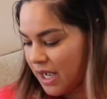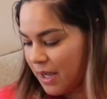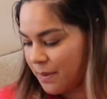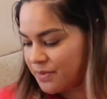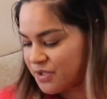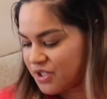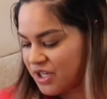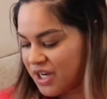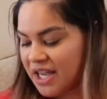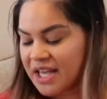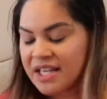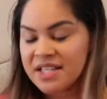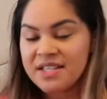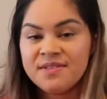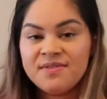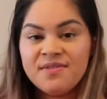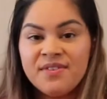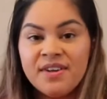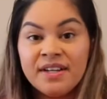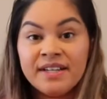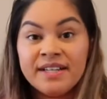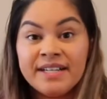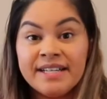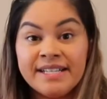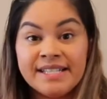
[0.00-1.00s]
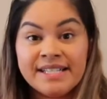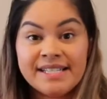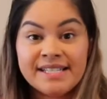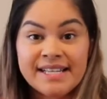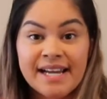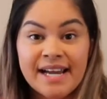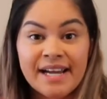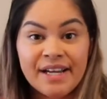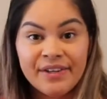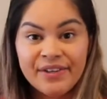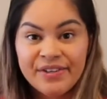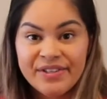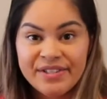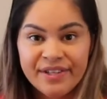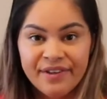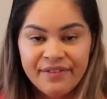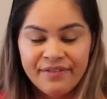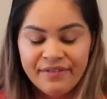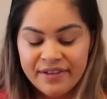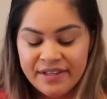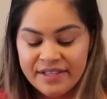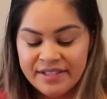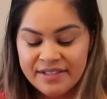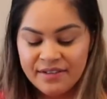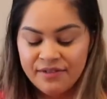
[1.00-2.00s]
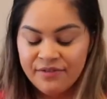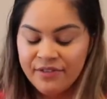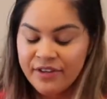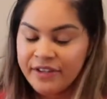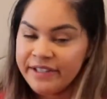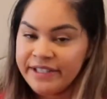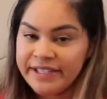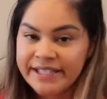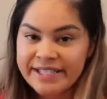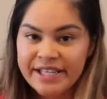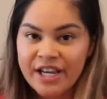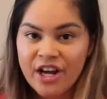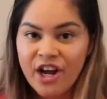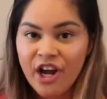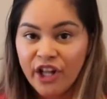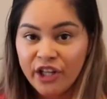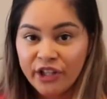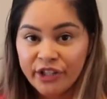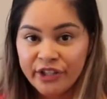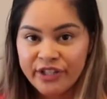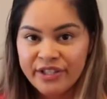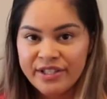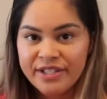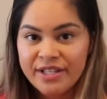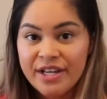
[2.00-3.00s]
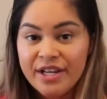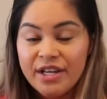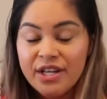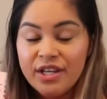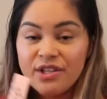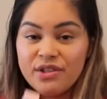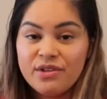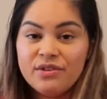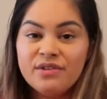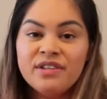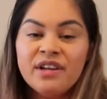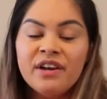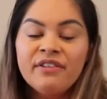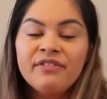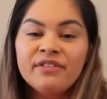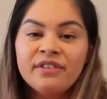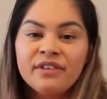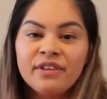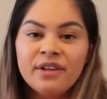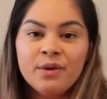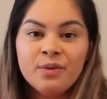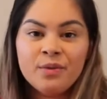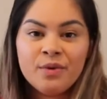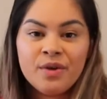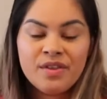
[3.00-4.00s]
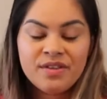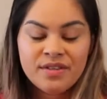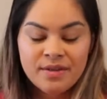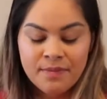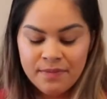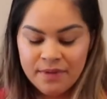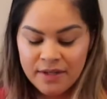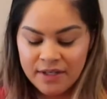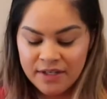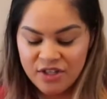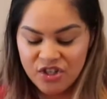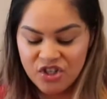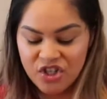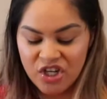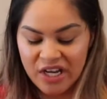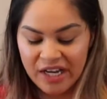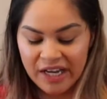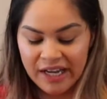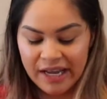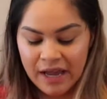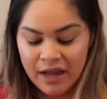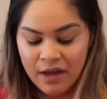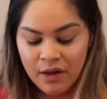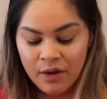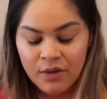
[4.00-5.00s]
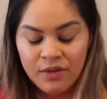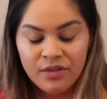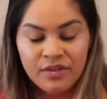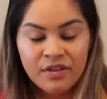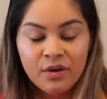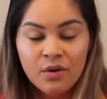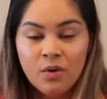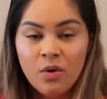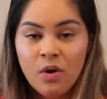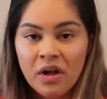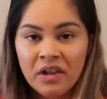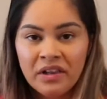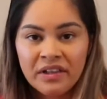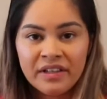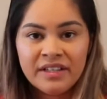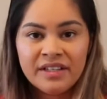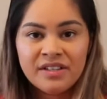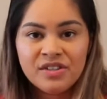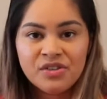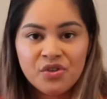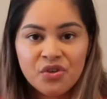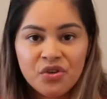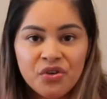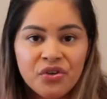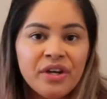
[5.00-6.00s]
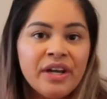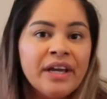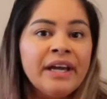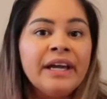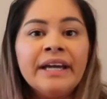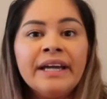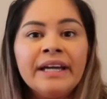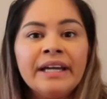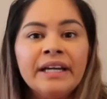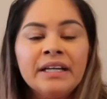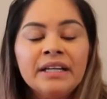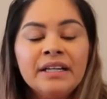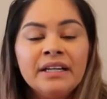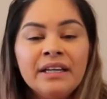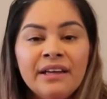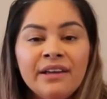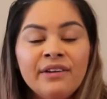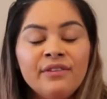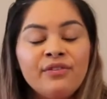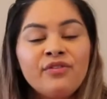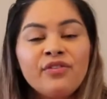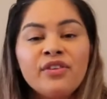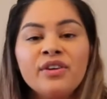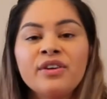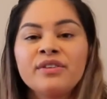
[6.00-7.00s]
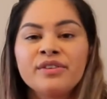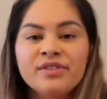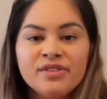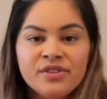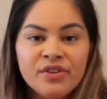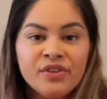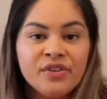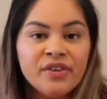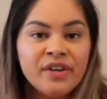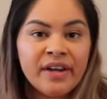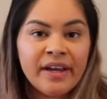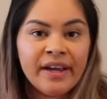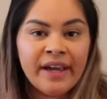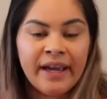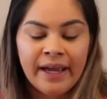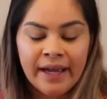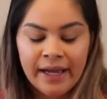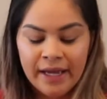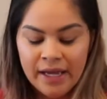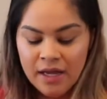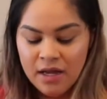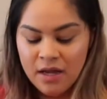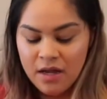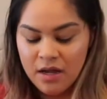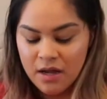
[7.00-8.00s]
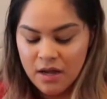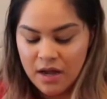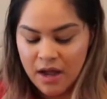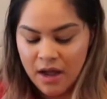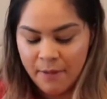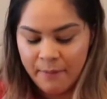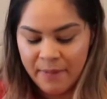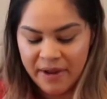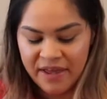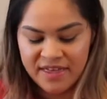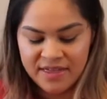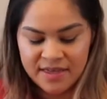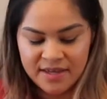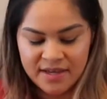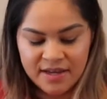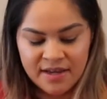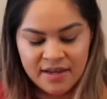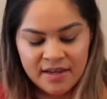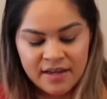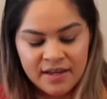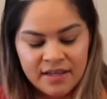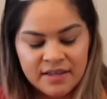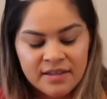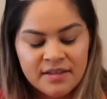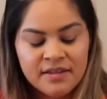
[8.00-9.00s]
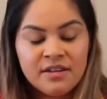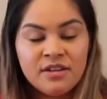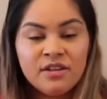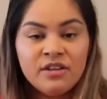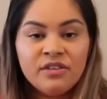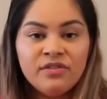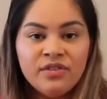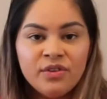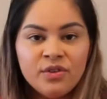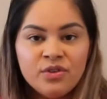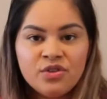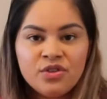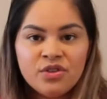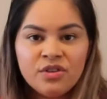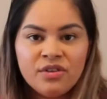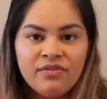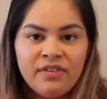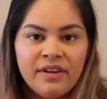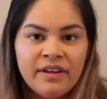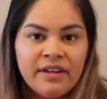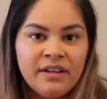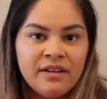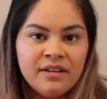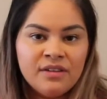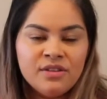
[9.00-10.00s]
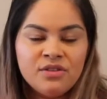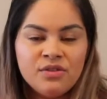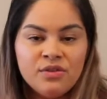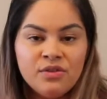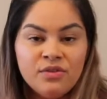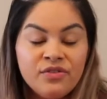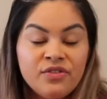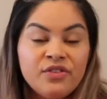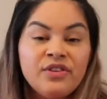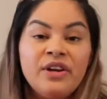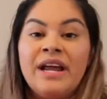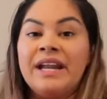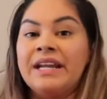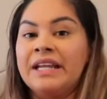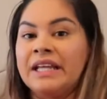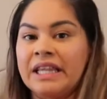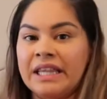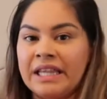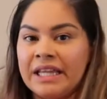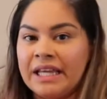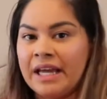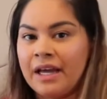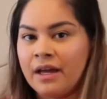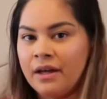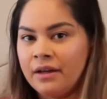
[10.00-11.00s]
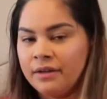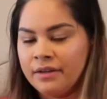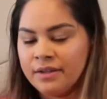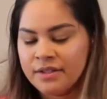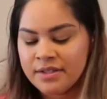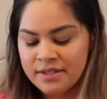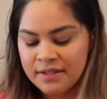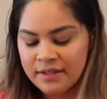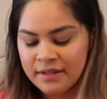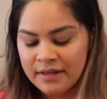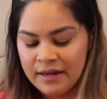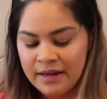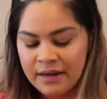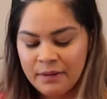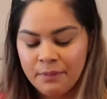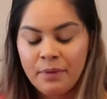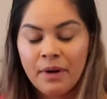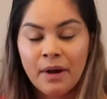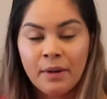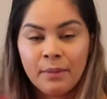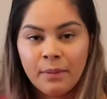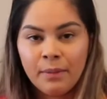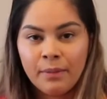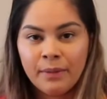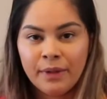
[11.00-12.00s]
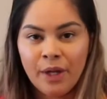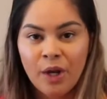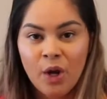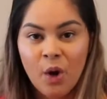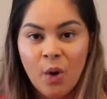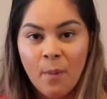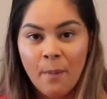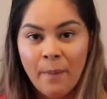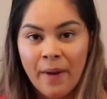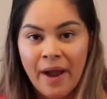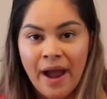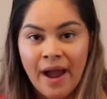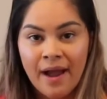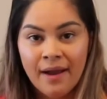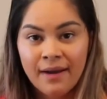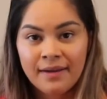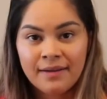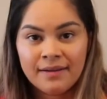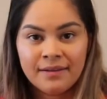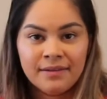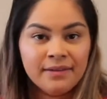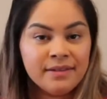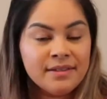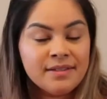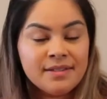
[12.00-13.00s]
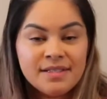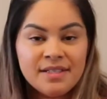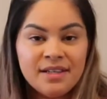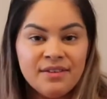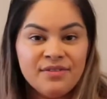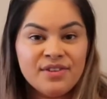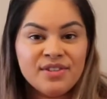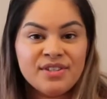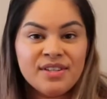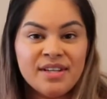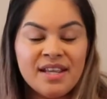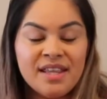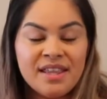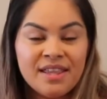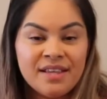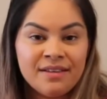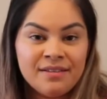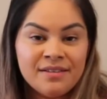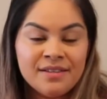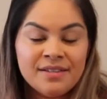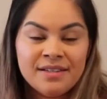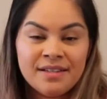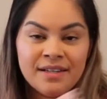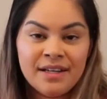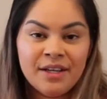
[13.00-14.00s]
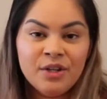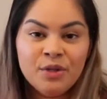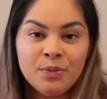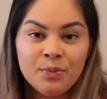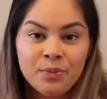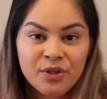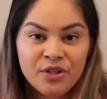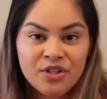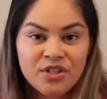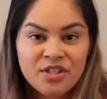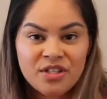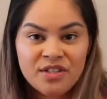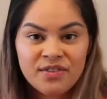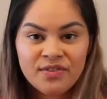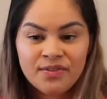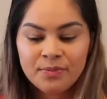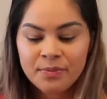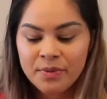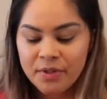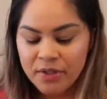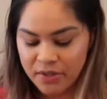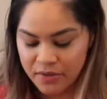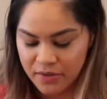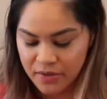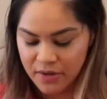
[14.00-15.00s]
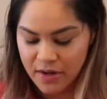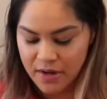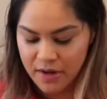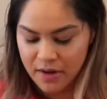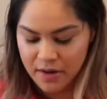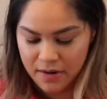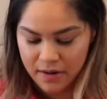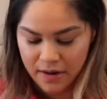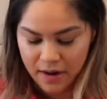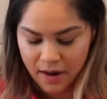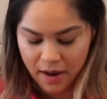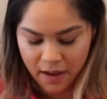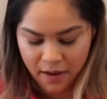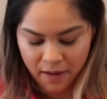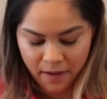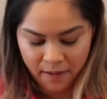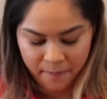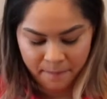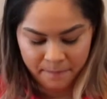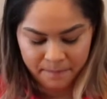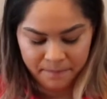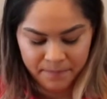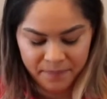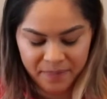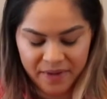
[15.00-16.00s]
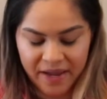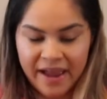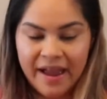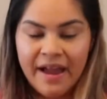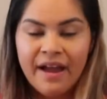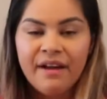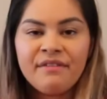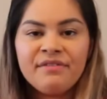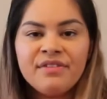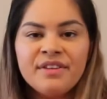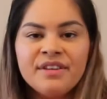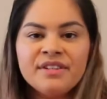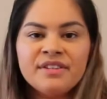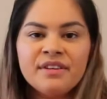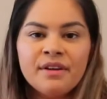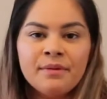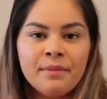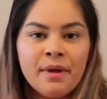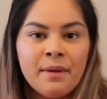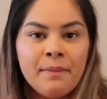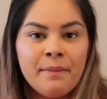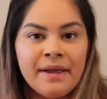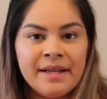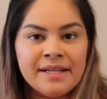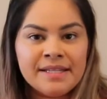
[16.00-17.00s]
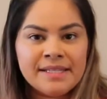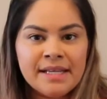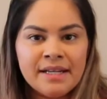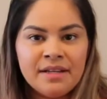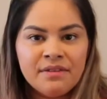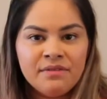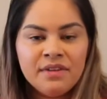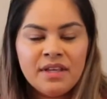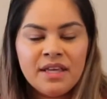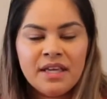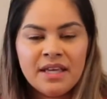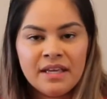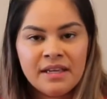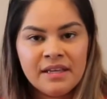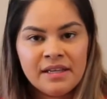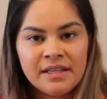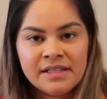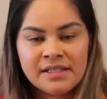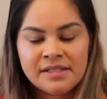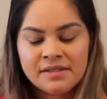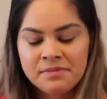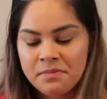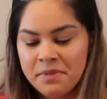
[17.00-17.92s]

She has various styles of this and various colors, so definitely worth something to check out. The quality's great, it feels great. I think in the near future, if I needed to for anything else, then I'd probably go back and look to see if there's anything else that I could purchase from her. I have this on my main set of keys.